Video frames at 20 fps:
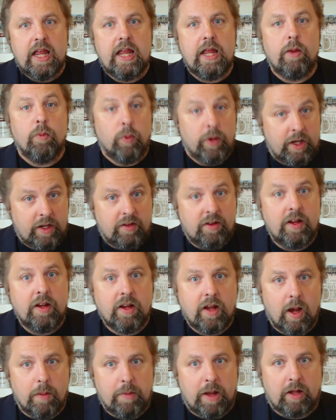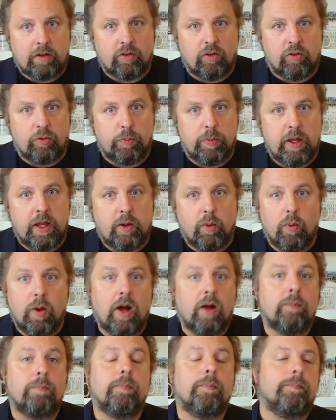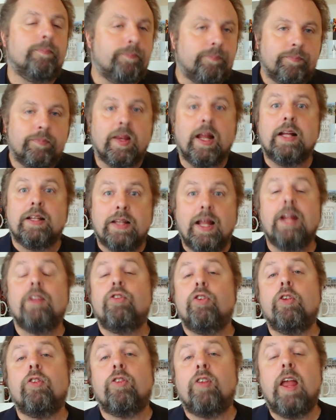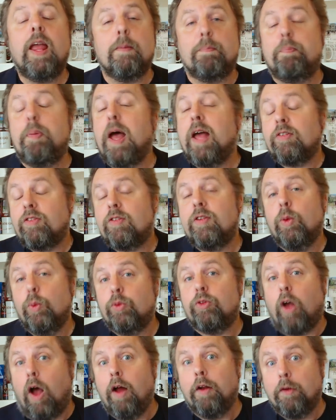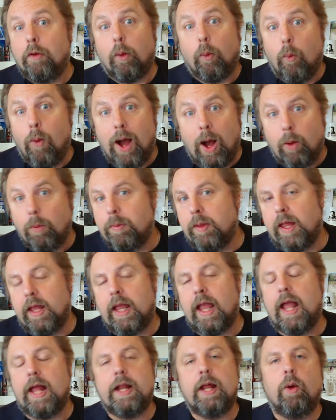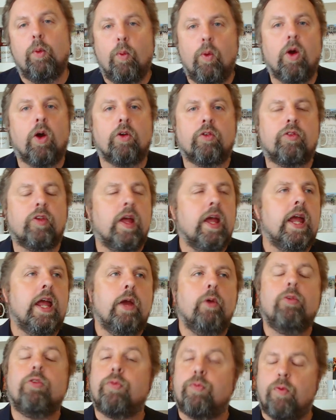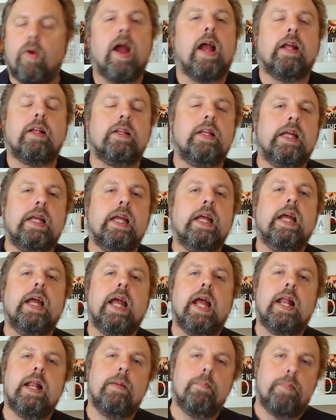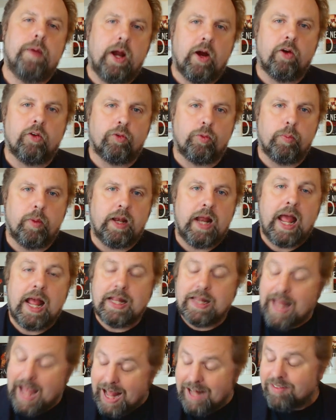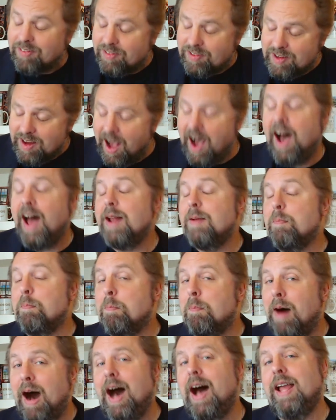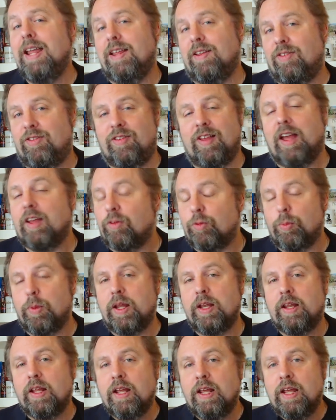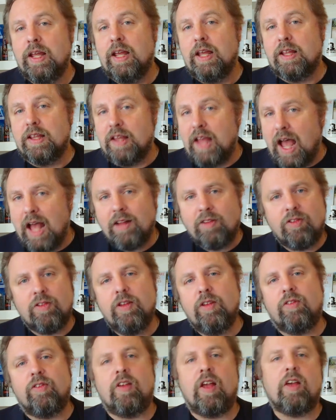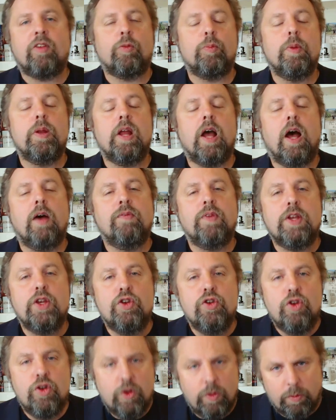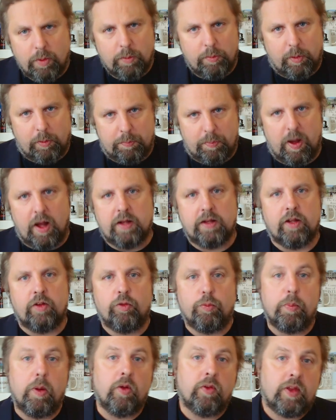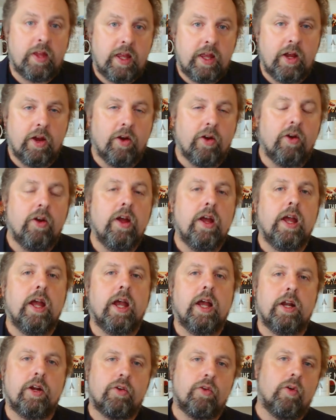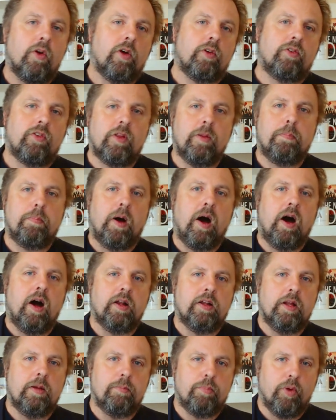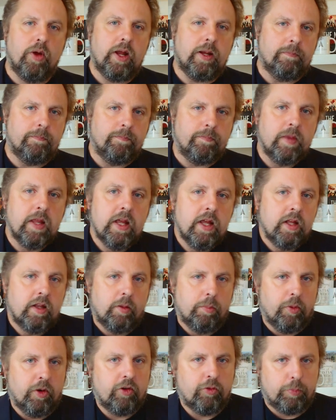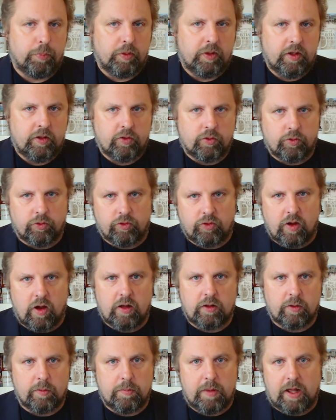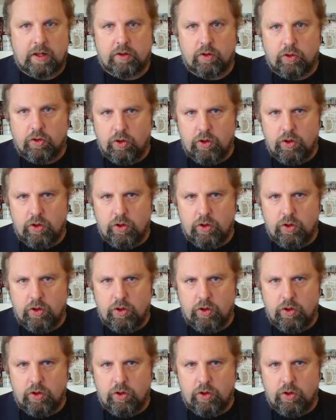he, when he did come out to speak, well, let's just say at best it was underwhelming, and at worst it was frankly an embarrassment. And that's not my assessment. That's the assessment of innumerable pundits both here and across the pond in Britain. The British political scholar Matthew